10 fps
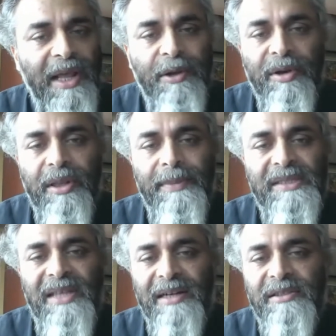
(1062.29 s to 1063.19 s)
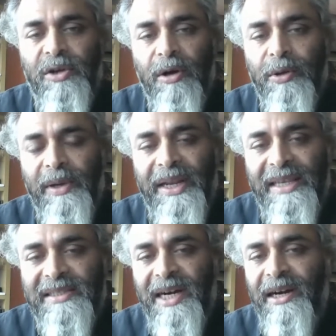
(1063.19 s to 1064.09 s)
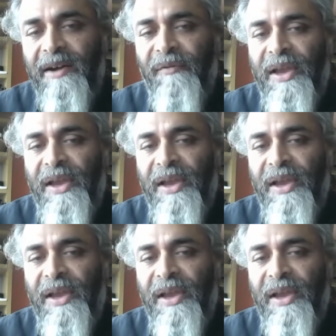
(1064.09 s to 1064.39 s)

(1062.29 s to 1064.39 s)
algorithm is that strong, you can extend it.